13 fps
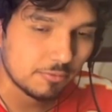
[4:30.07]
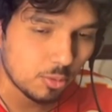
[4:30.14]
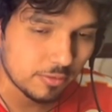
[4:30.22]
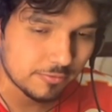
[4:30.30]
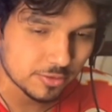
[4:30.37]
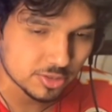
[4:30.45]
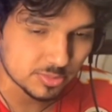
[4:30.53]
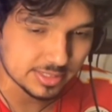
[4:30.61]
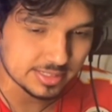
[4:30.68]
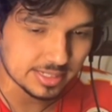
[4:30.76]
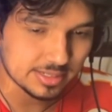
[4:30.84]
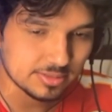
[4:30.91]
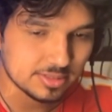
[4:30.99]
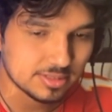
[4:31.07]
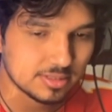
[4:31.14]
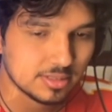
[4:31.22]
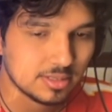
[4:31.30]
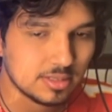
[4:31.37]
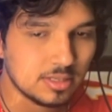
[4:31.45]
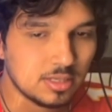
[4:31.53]
For first week sales,
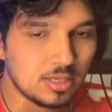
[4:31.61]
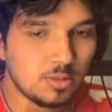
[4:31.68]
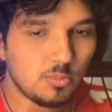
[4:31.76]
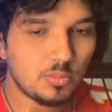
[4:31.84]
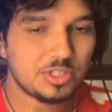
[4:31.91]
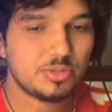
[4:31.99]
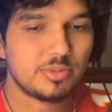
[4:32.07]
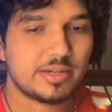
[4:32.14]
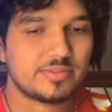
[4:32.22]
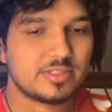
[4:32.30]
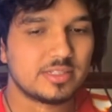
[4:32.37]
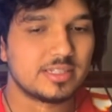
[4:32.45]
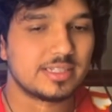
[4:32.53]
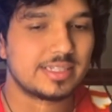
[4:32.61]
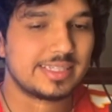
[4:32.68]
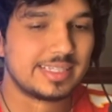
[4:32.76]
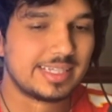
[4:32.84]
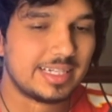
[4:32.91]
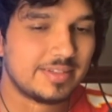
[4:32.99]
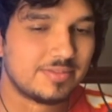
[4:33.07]
we do have to
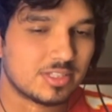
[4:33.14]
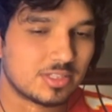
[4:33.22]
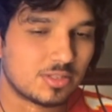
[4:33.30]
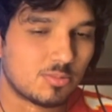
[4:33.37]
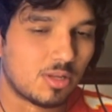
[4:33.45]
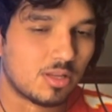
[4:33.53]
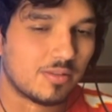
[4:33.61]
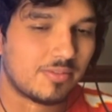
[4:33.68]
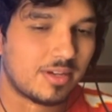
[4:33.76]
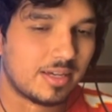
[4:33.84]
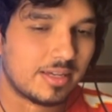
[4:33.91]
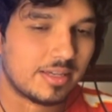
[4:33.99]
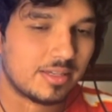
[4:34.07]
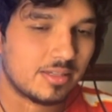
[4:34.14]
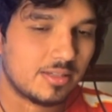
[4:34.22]
kind of disqualify